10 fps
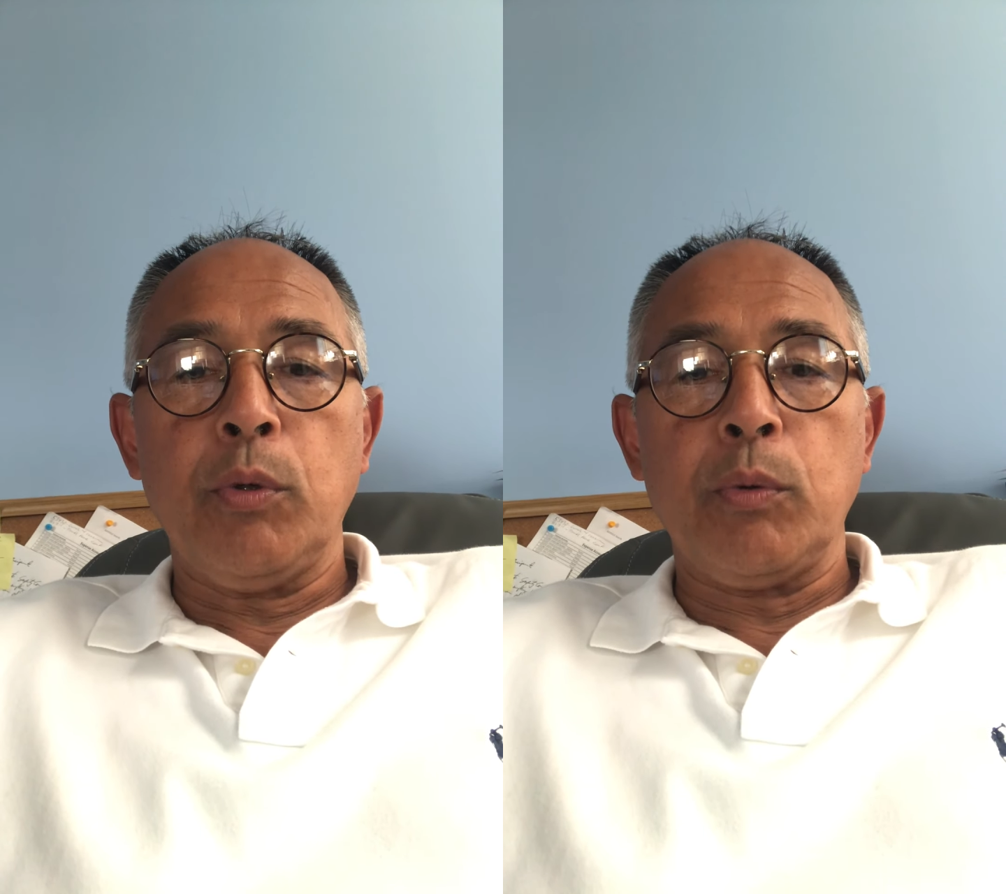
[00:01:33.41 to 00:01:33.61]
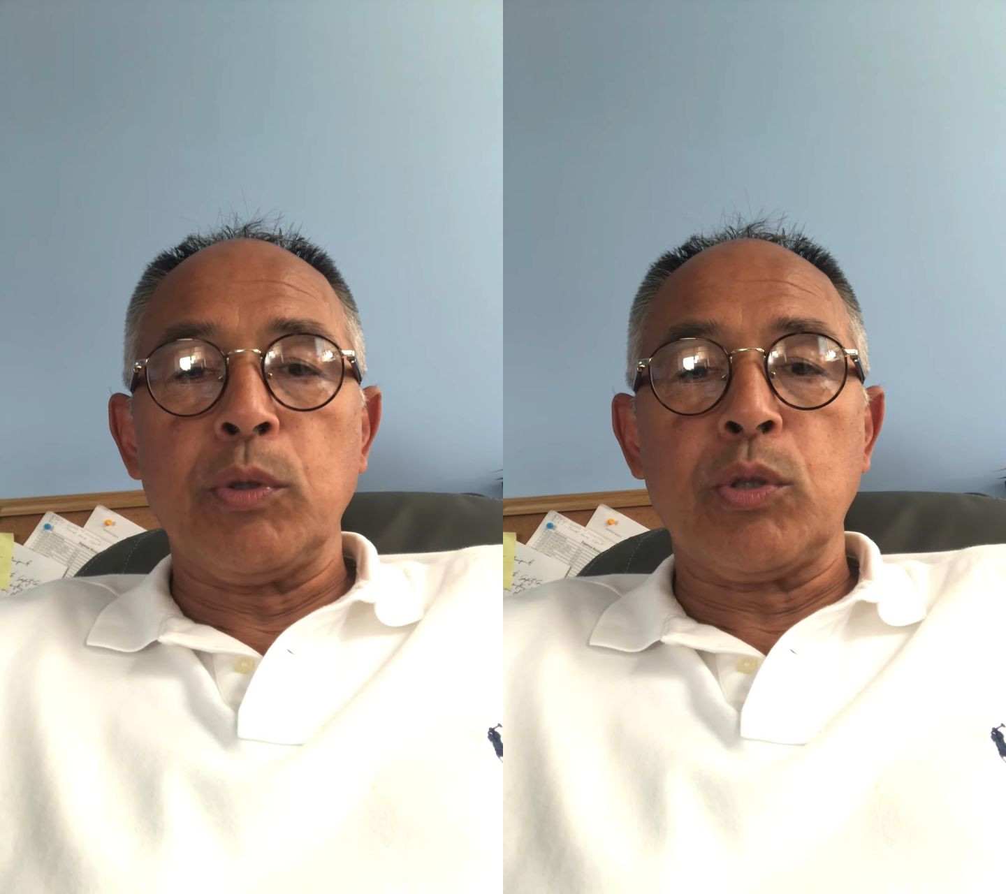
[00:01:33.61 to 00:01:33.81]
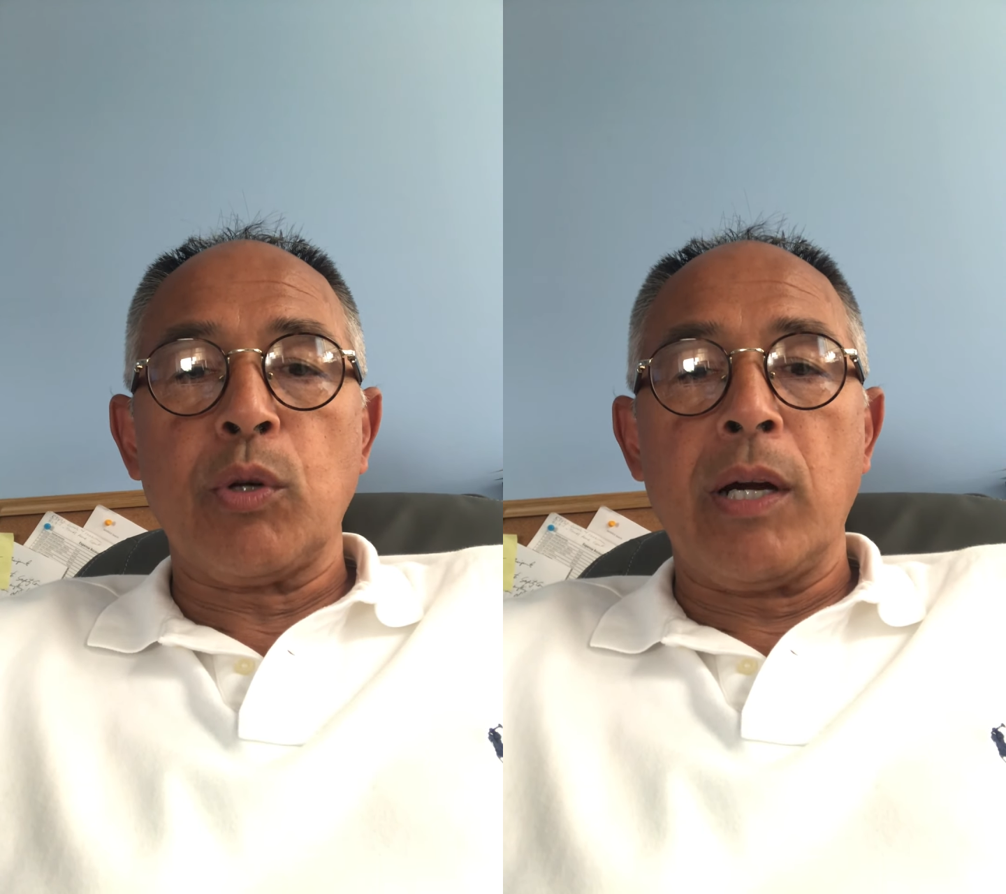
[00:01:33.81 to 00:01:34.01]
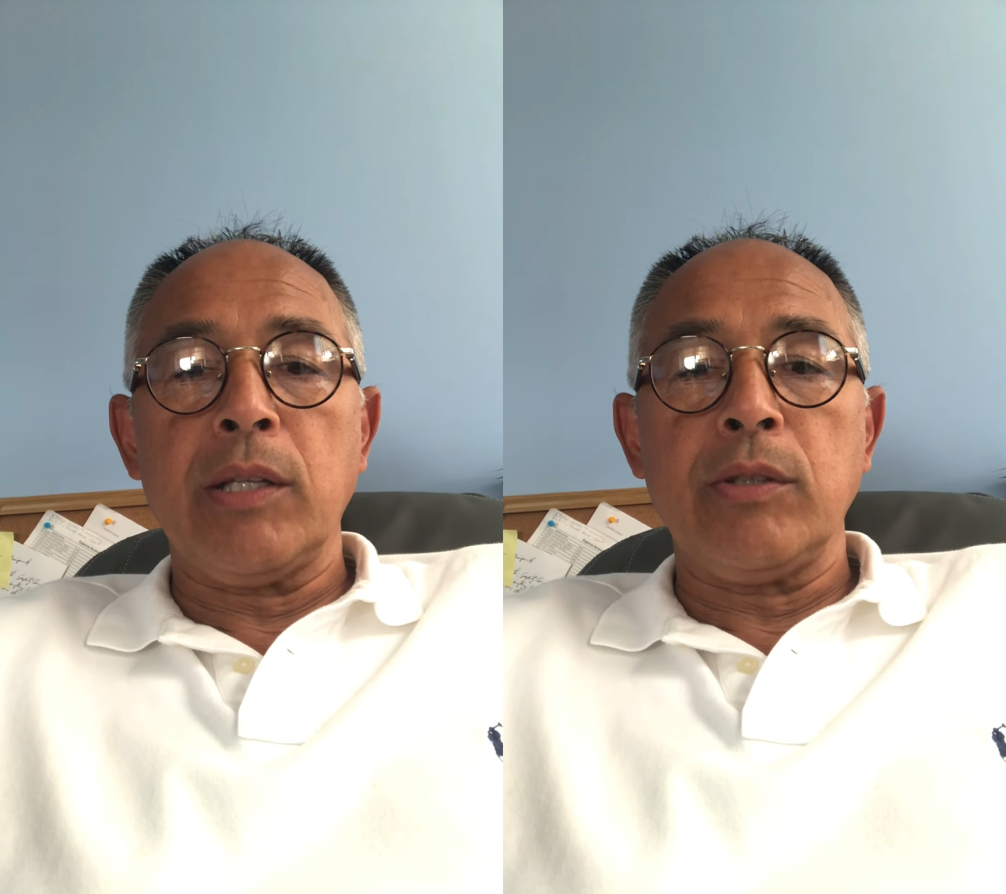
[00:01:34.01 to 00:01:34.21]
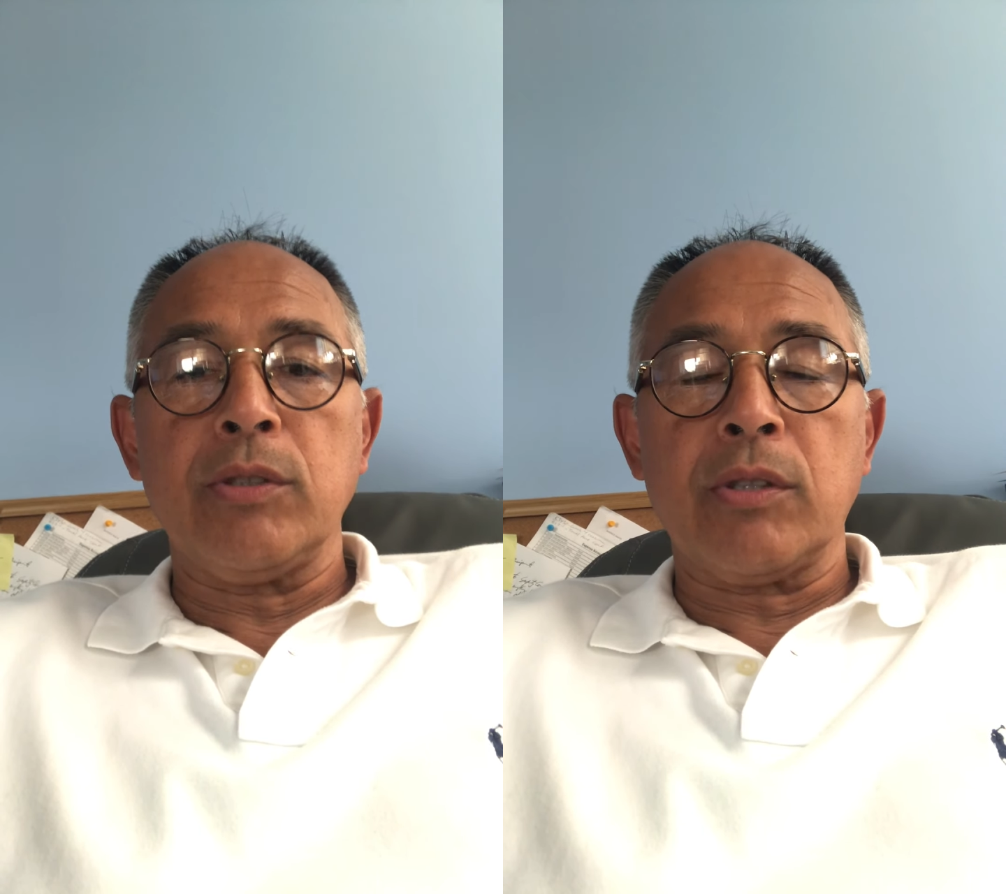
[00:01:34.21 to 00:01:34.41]
who was trying
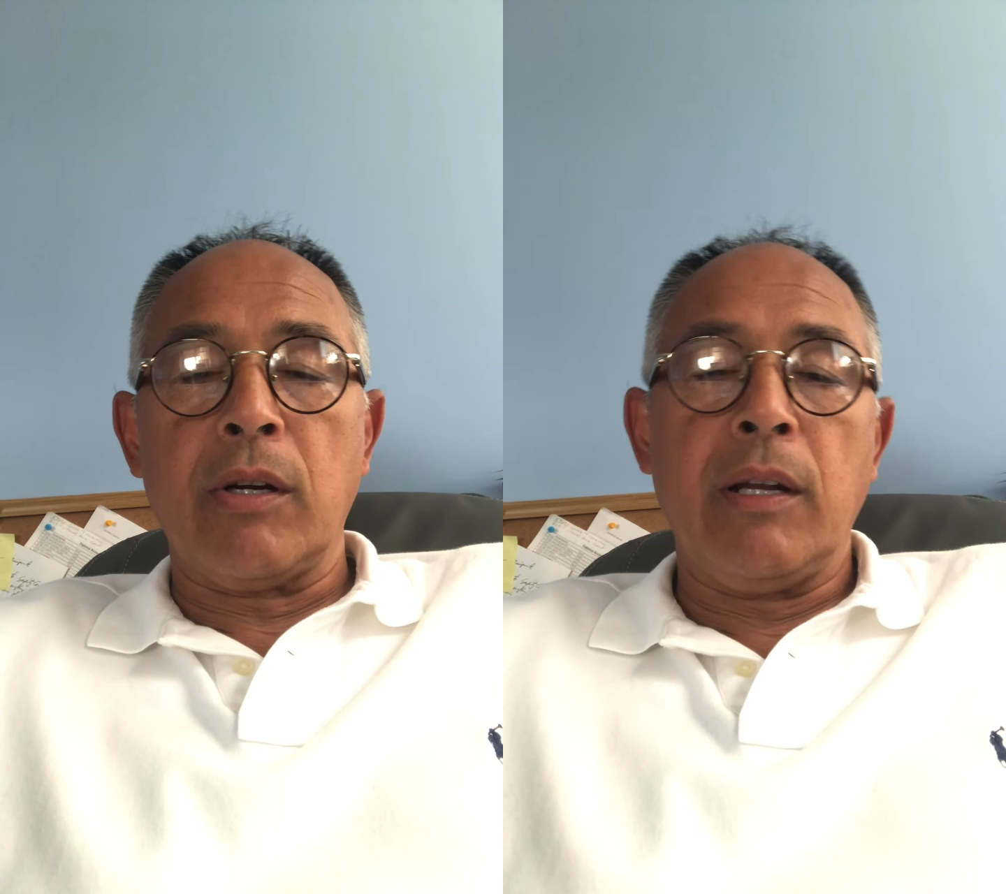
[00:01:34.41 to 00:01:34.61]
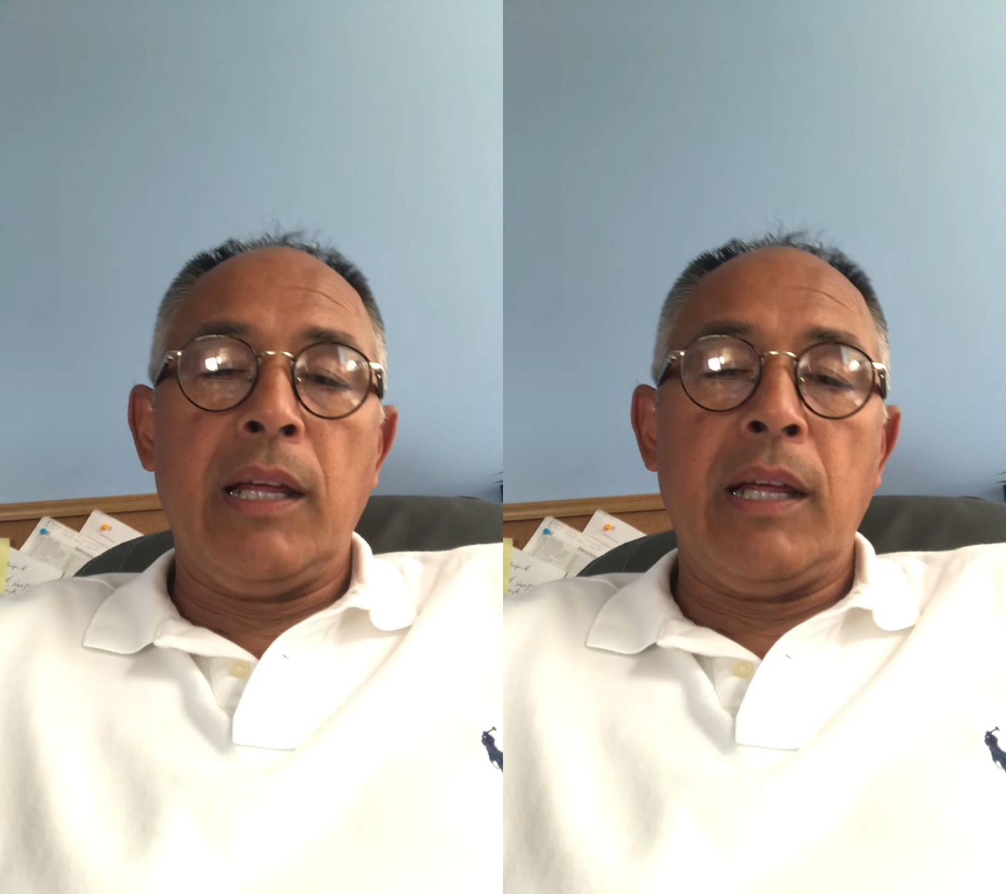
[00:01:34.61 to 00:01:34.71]
to start